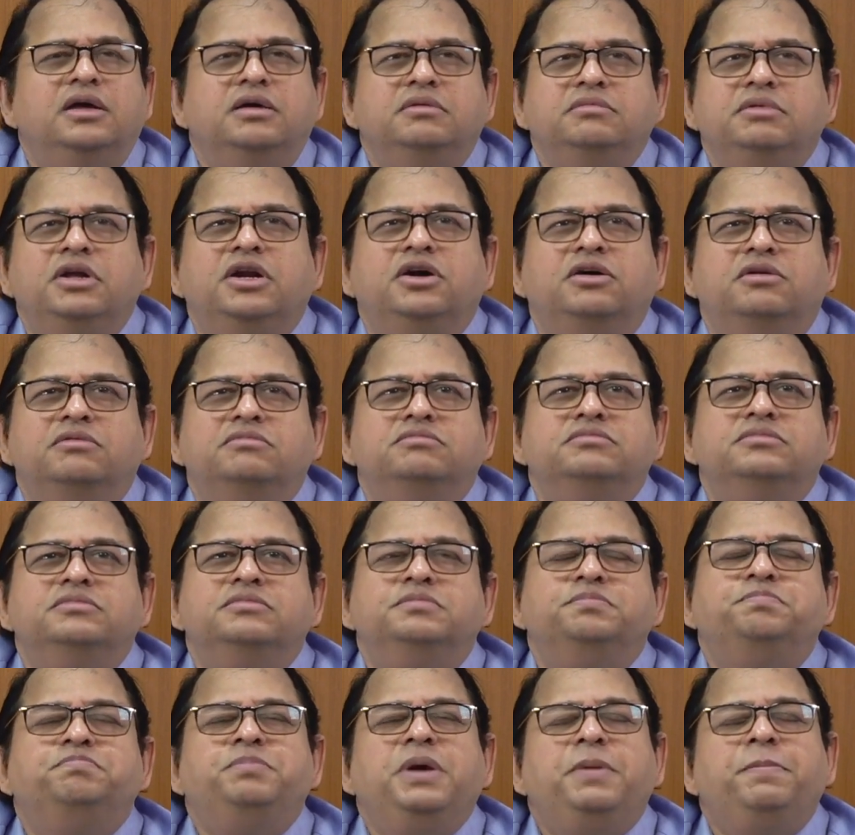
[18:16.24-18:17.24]
you know
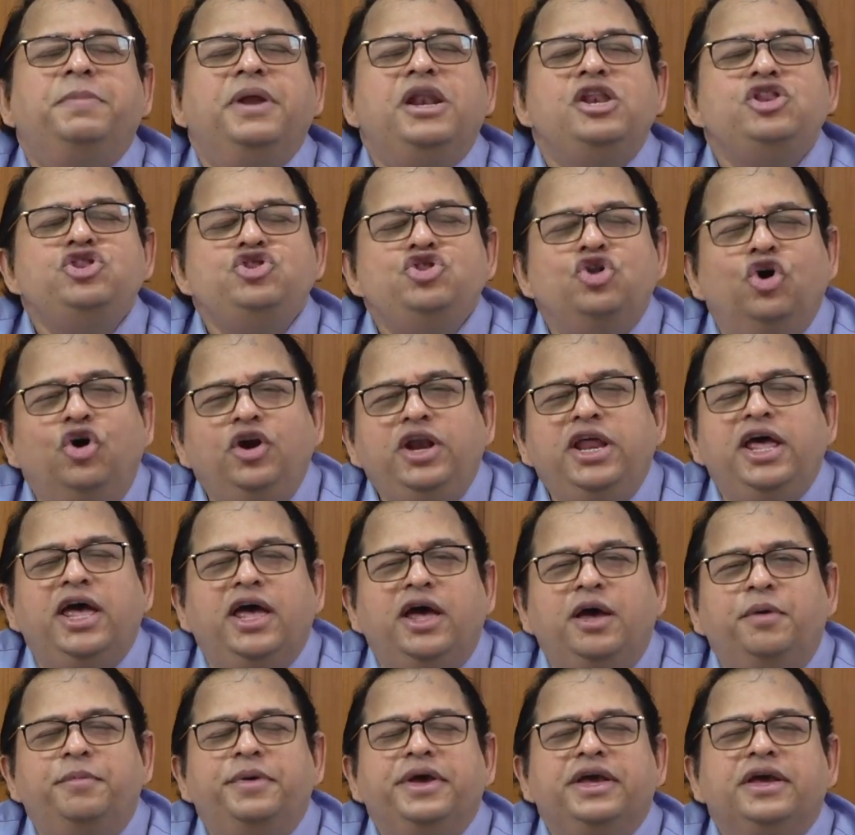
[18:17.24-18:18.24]
people not
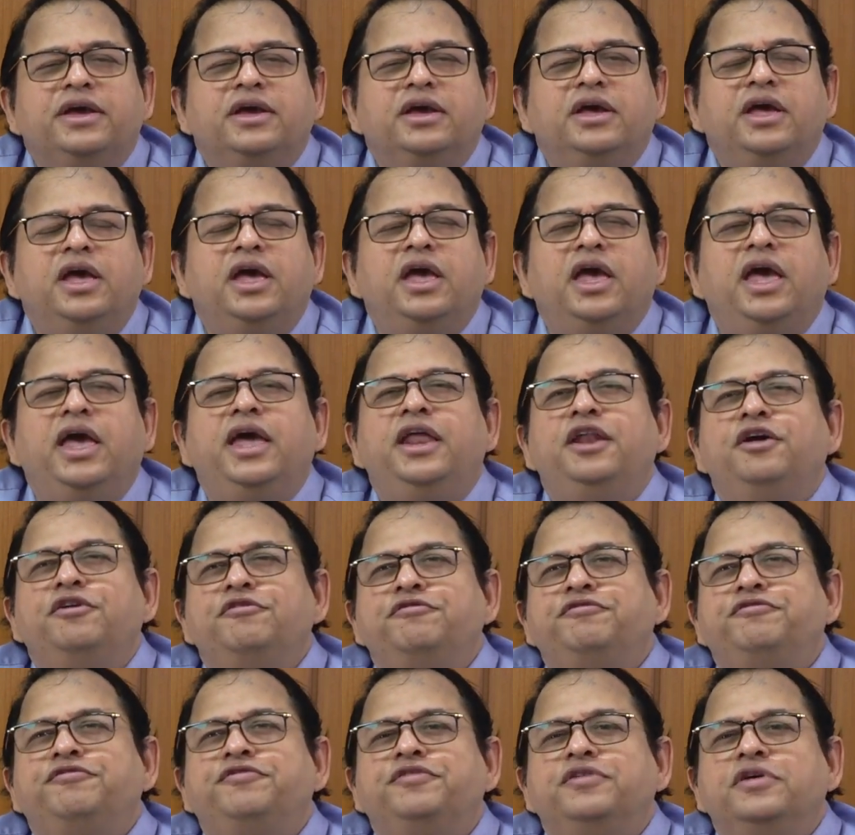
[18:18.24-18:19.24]
having
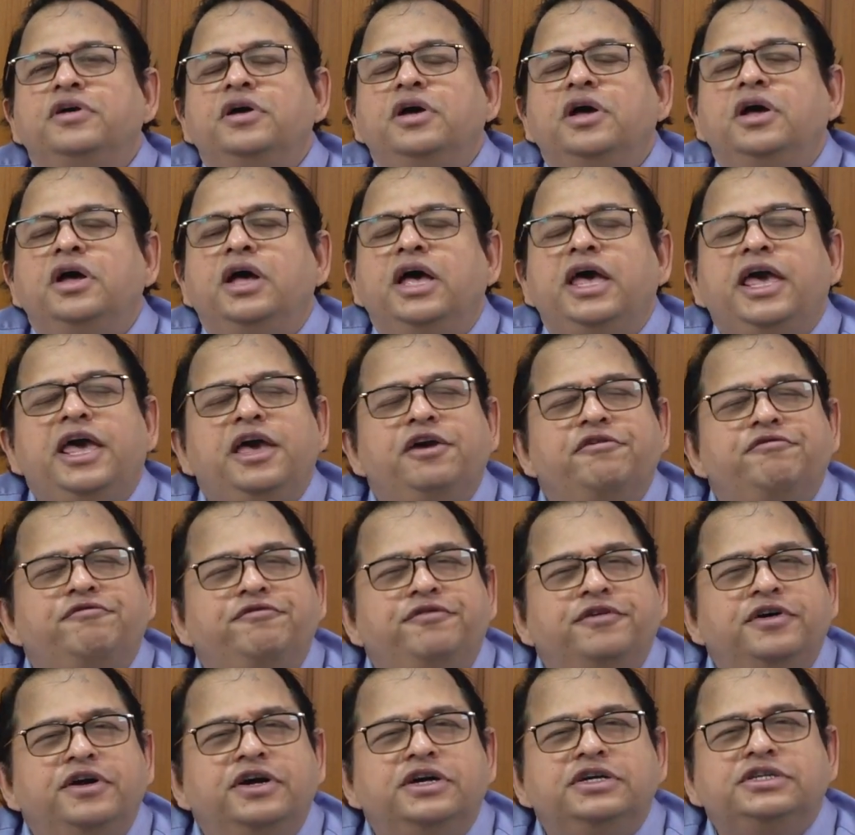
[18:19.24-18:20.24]
enough
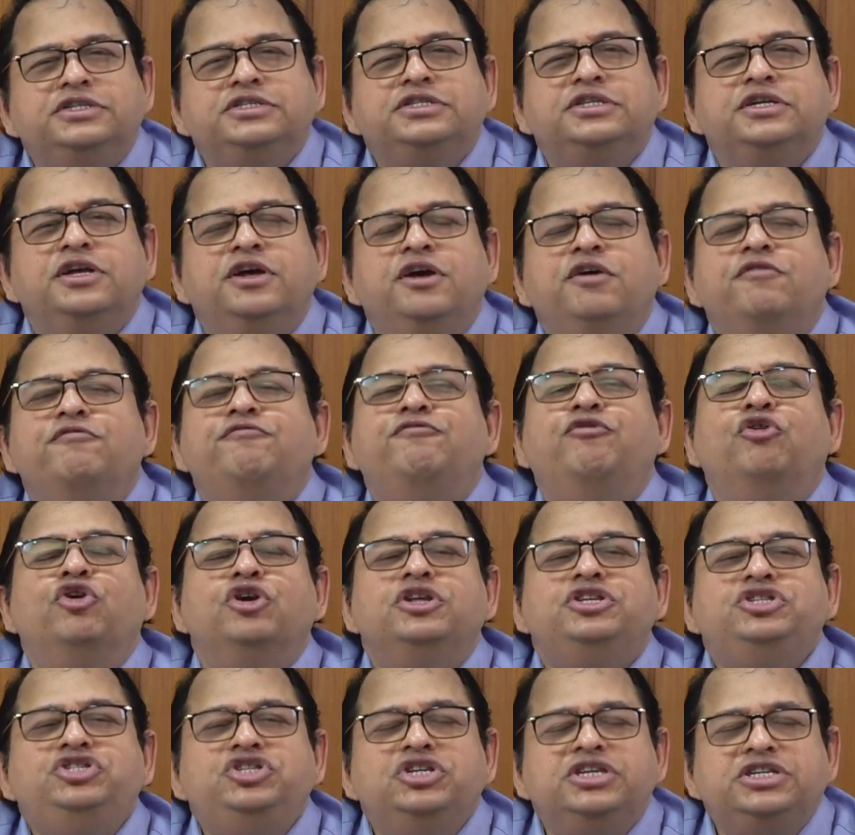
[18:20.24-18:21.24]
efforts
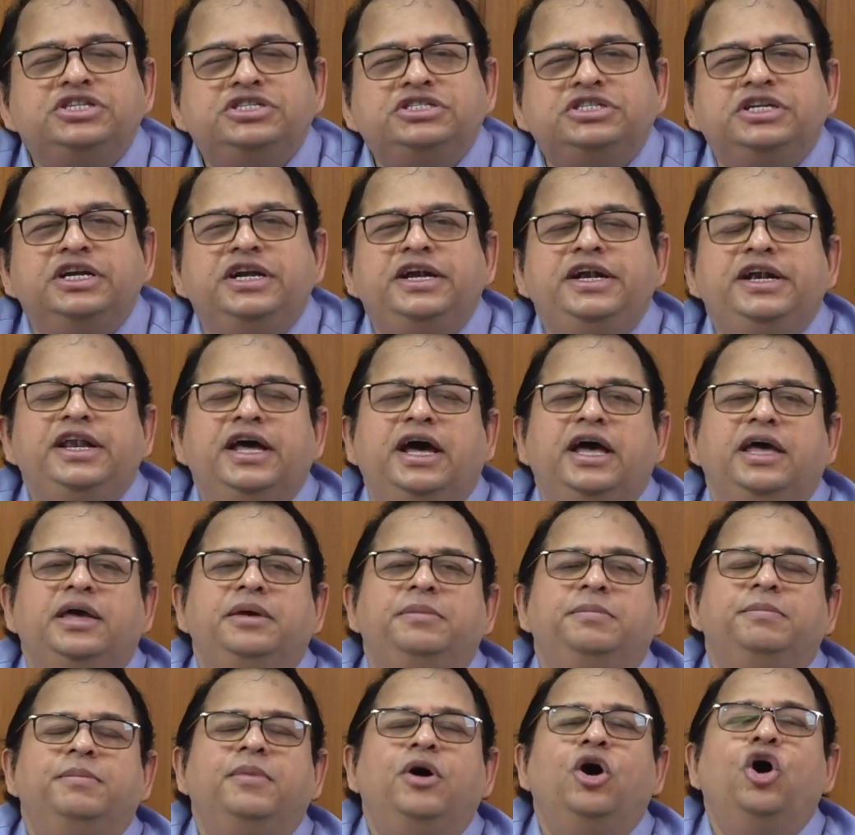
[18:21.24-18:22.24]
for just in
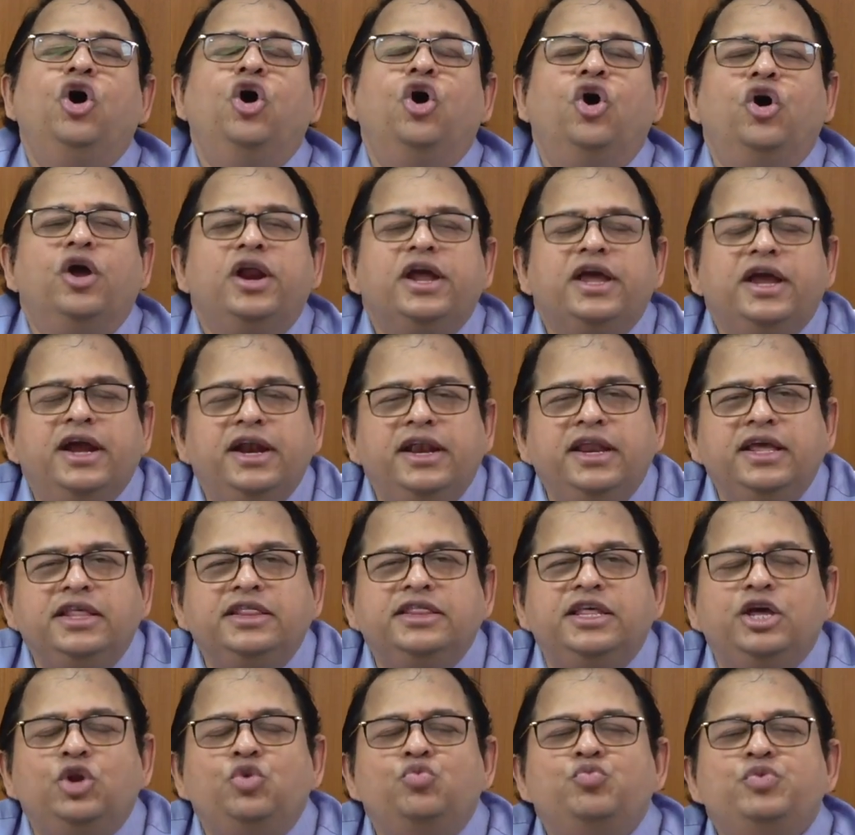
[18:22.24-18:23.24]
time or getting
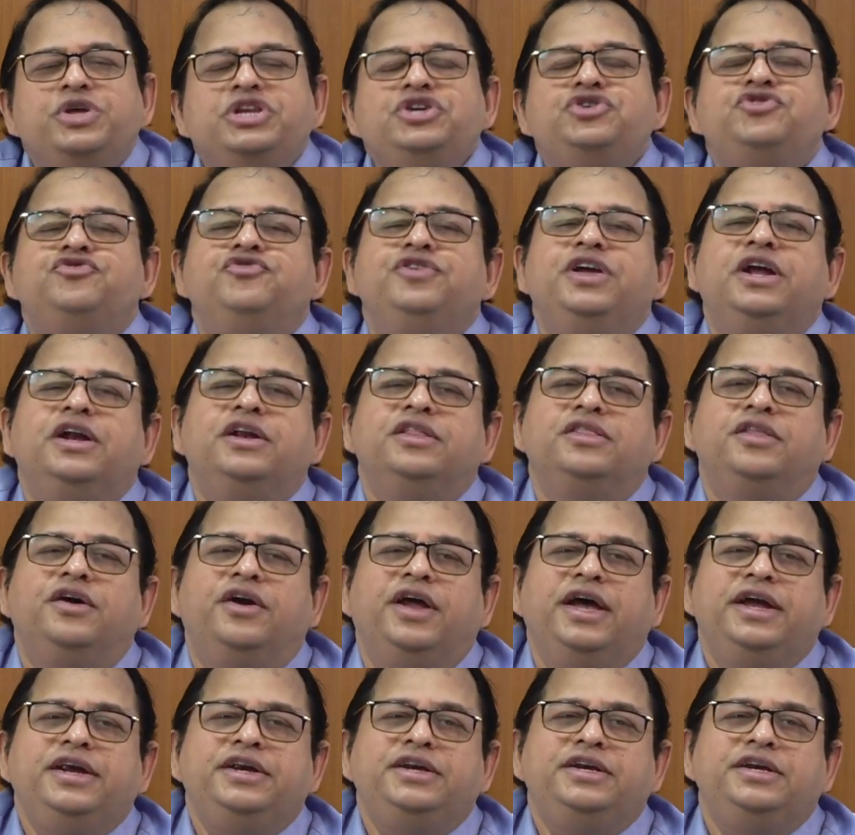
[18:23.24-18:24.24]
the inventory at the
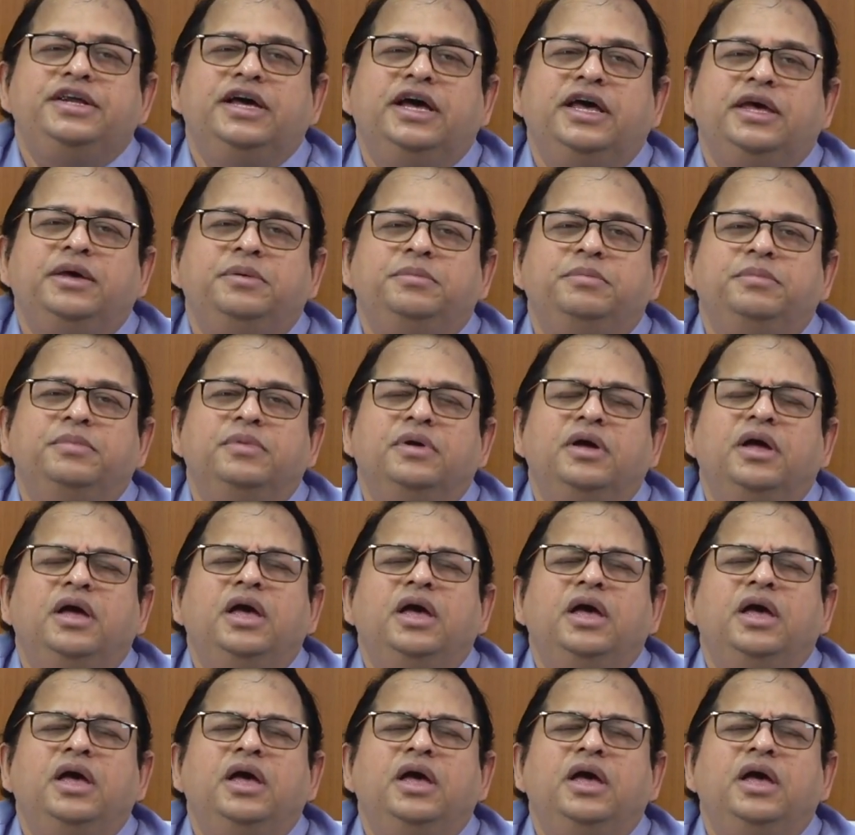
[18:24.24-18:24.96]
right time.